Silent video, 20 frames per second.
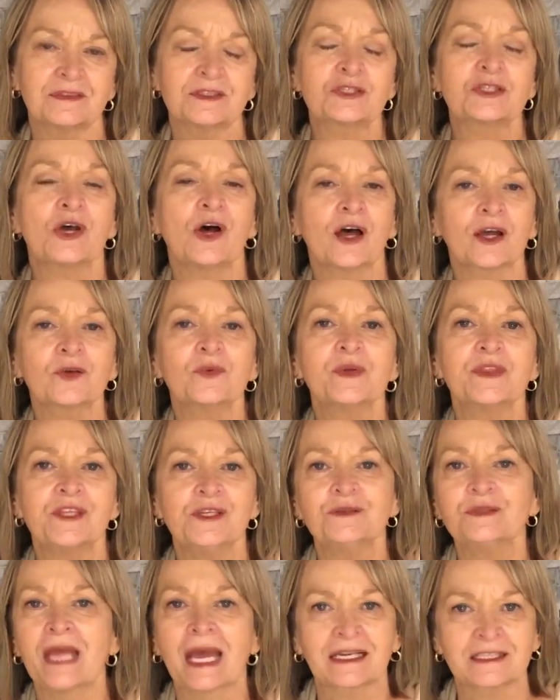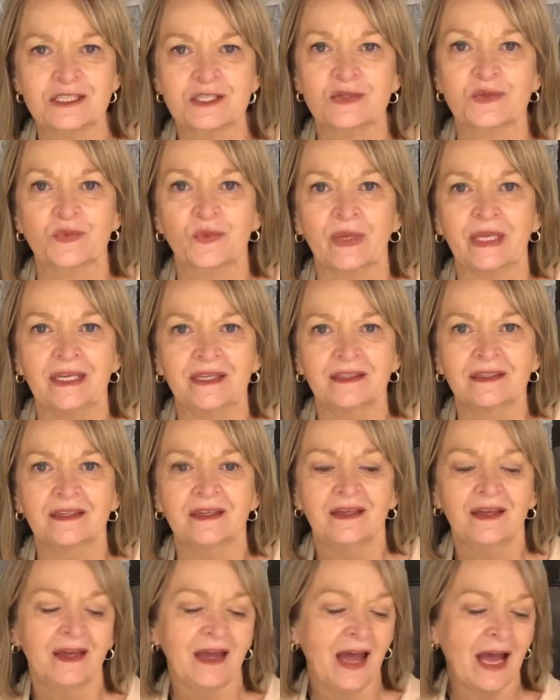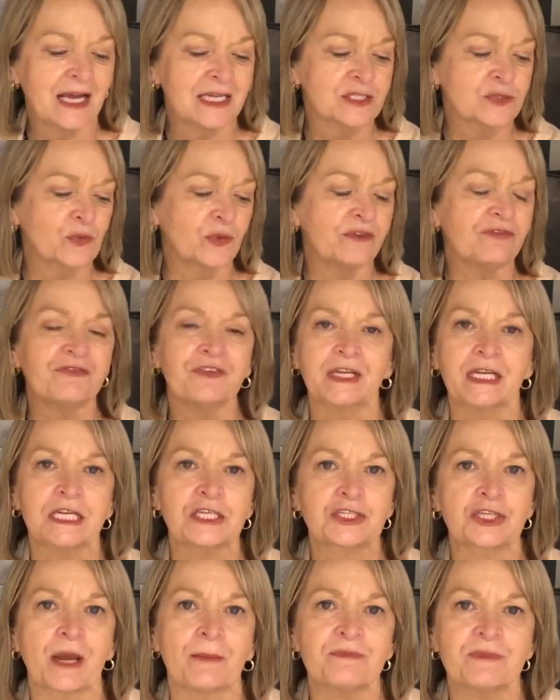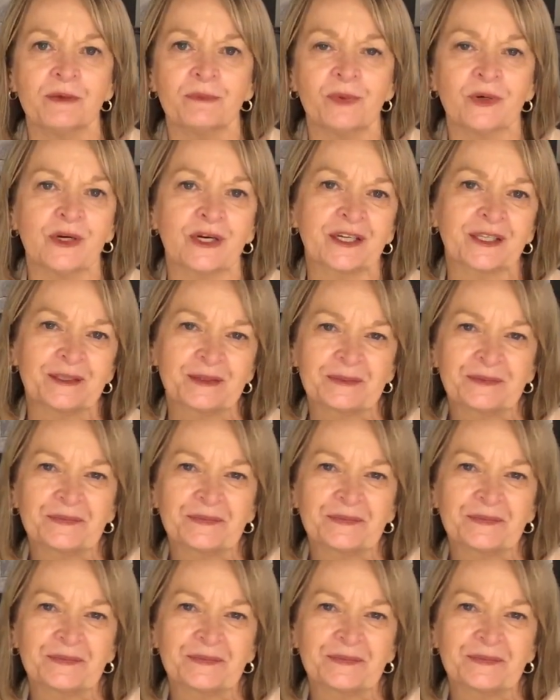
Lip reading: Talk with you next week as we finish up the book.